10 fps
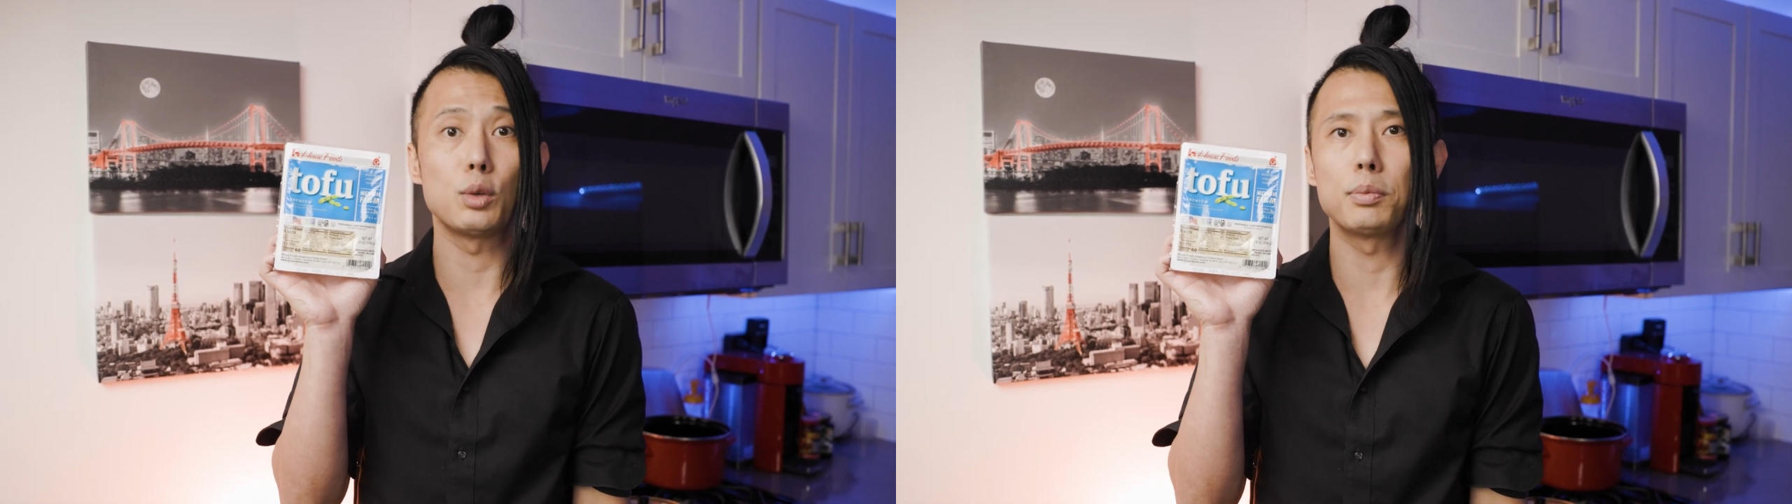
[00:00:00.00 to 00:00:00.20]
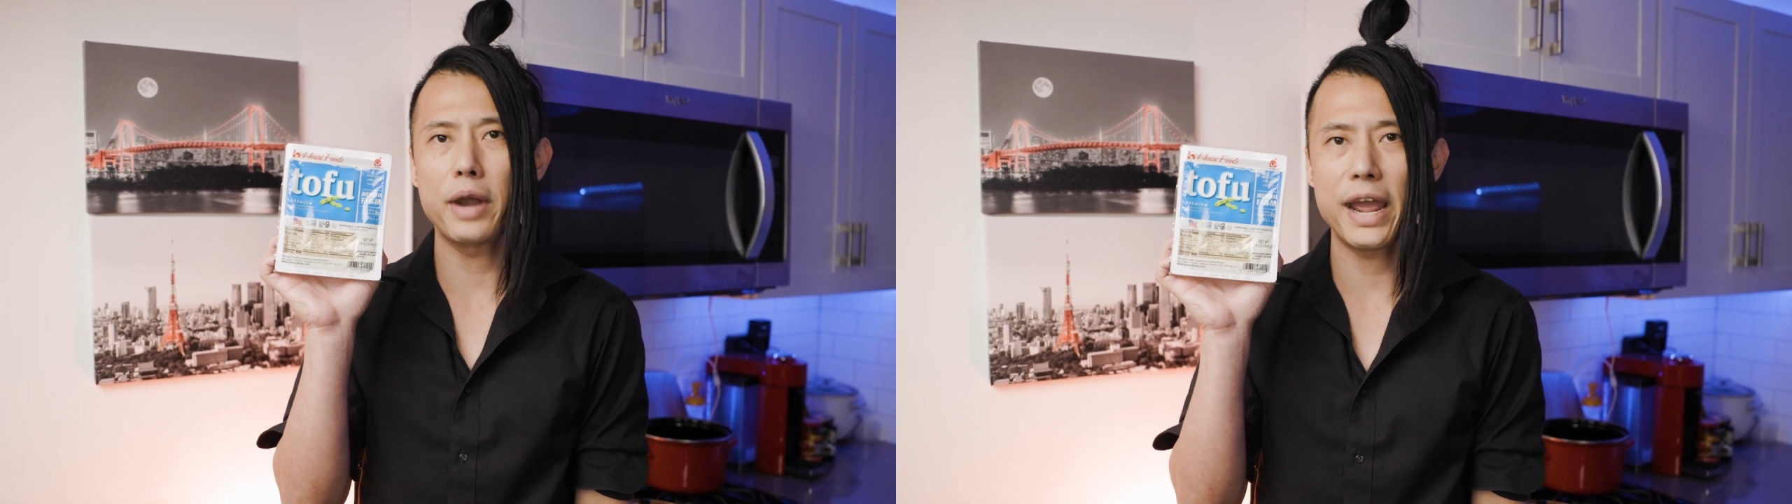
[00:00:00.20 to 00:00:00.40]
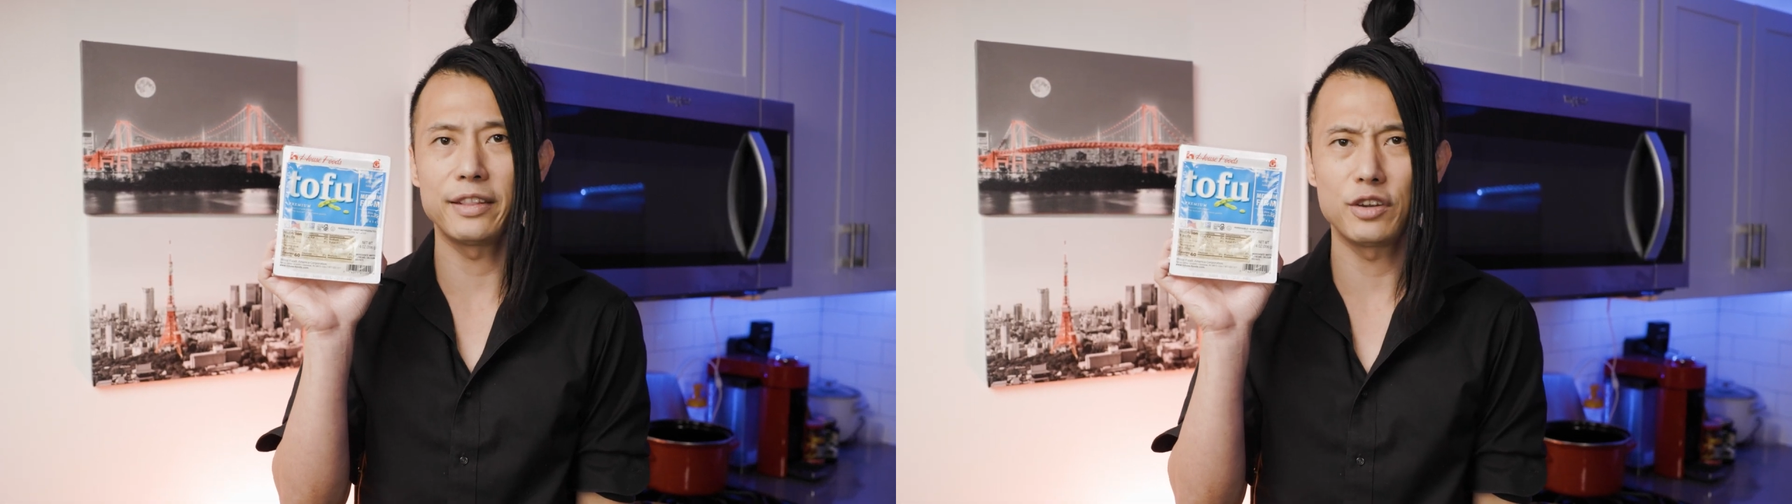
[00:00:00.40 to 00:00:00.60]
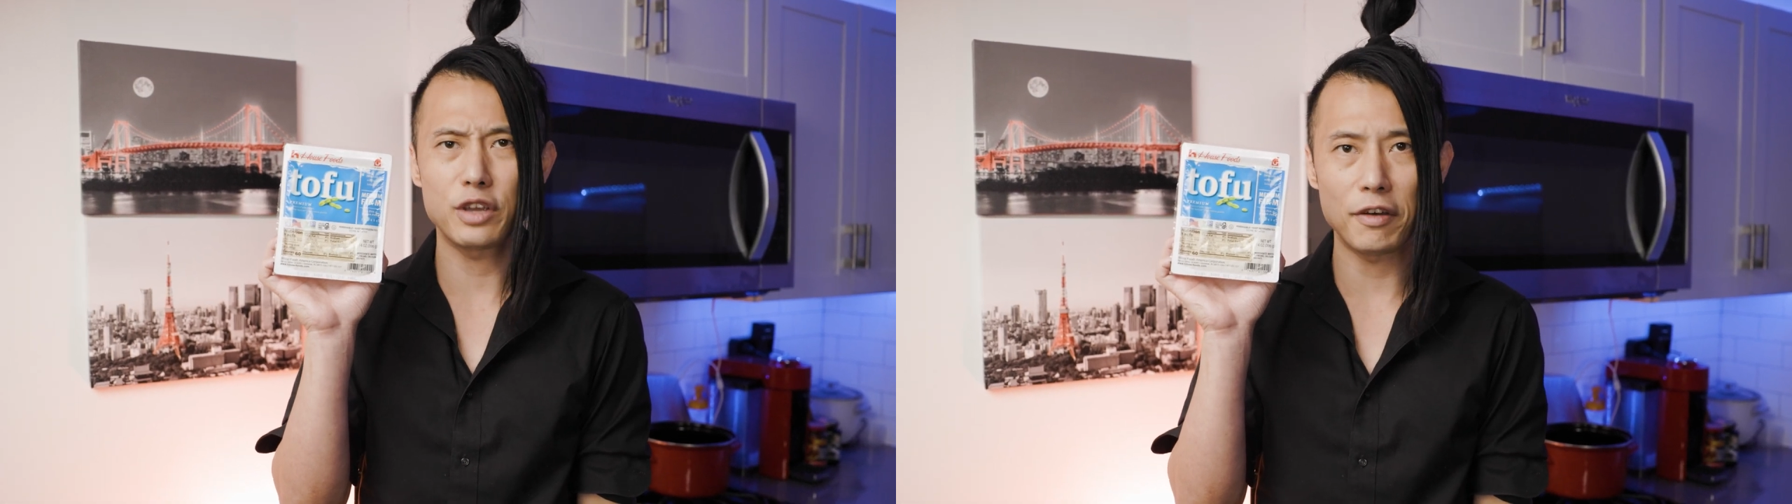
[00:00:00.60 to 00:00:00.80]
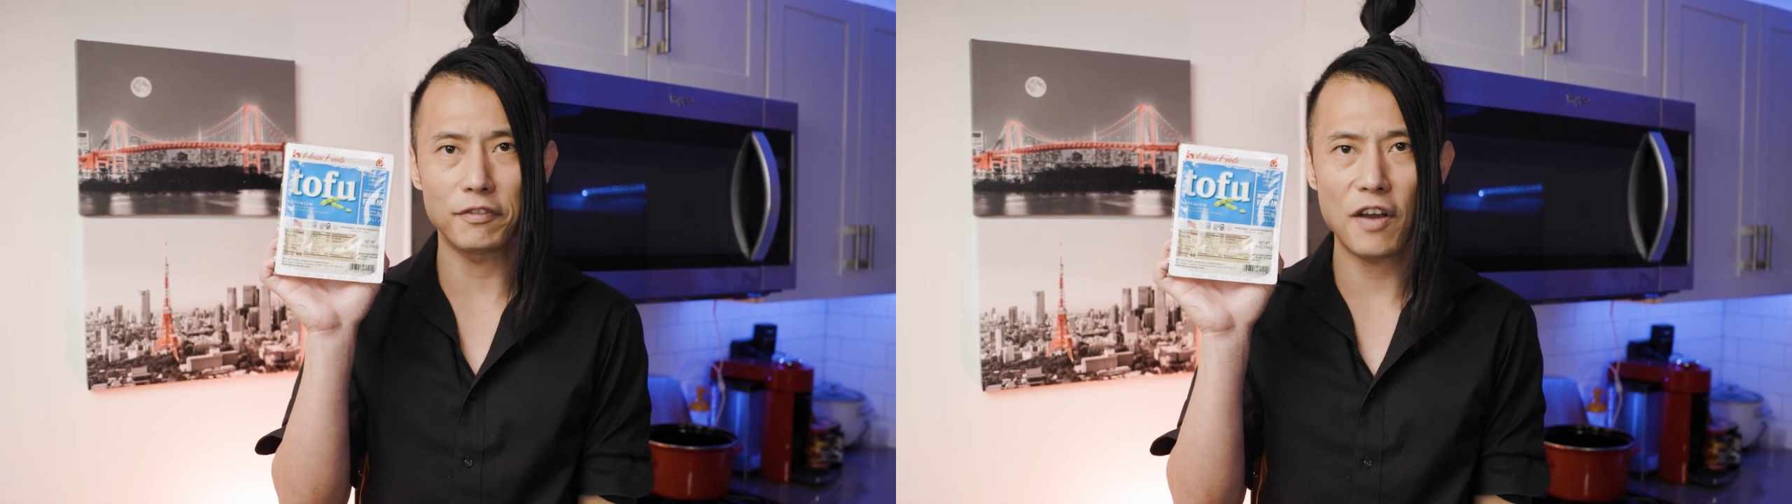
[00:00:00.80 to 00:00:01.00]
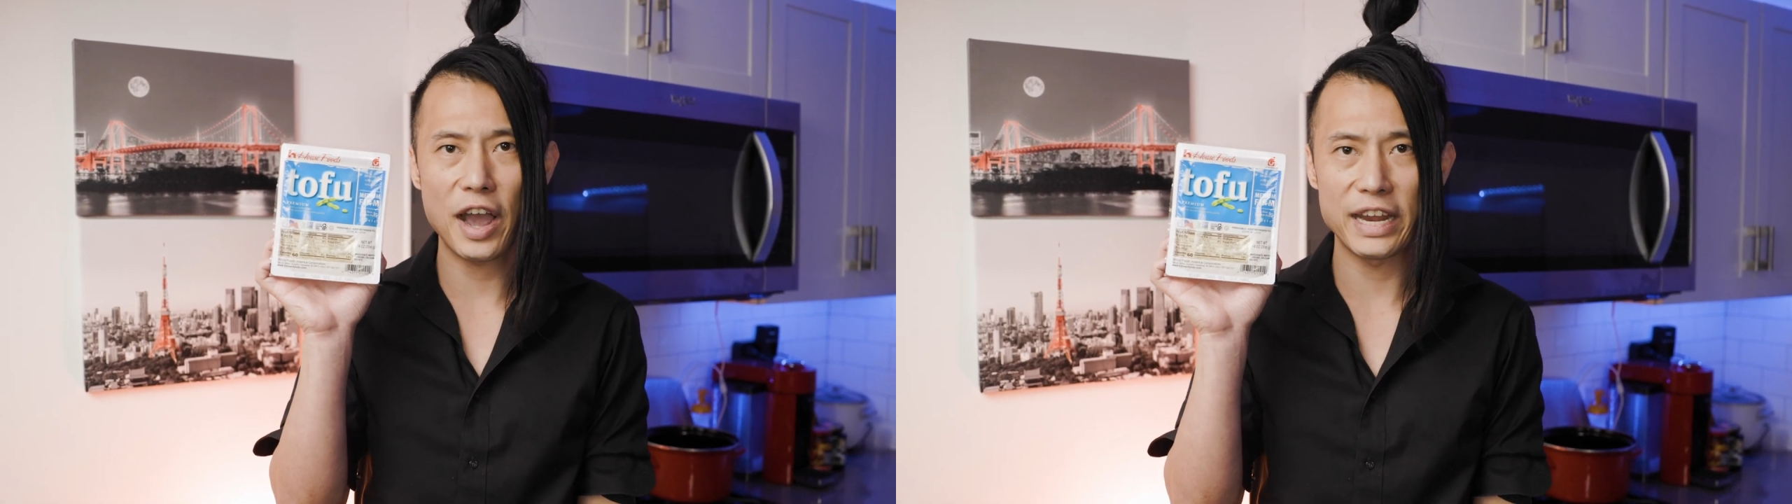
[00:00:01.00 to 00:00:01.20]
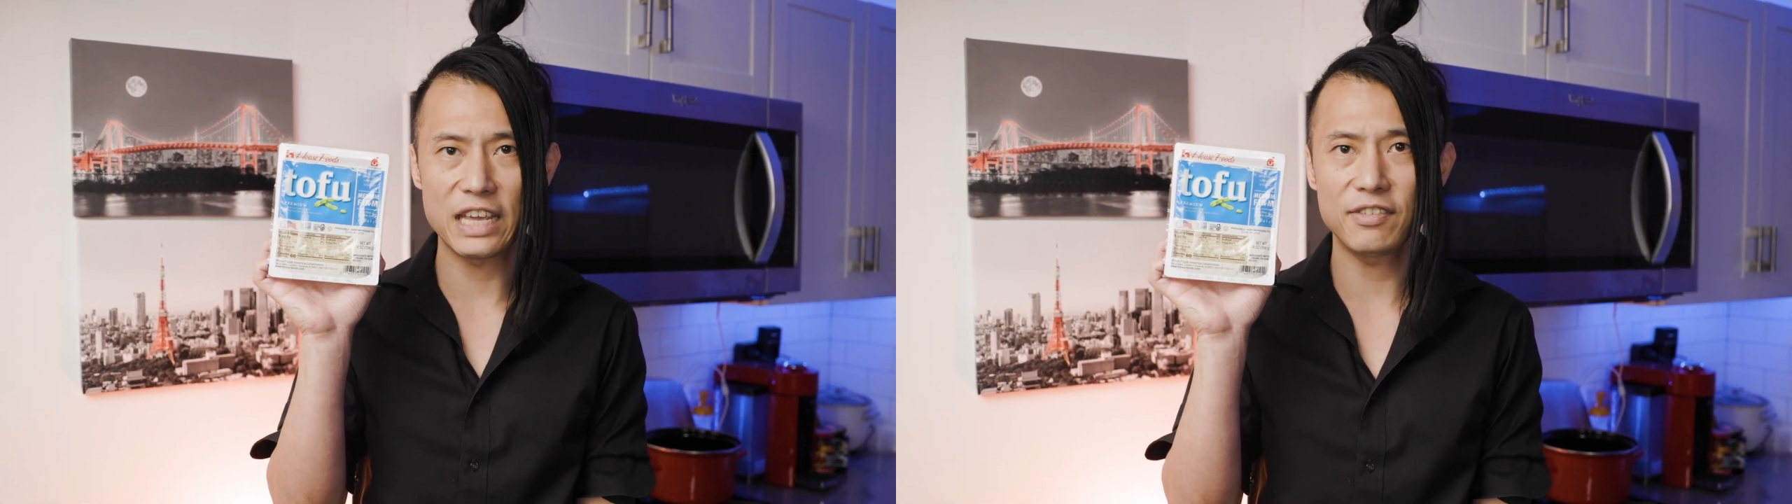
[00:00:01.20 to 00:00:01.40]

brand that you can find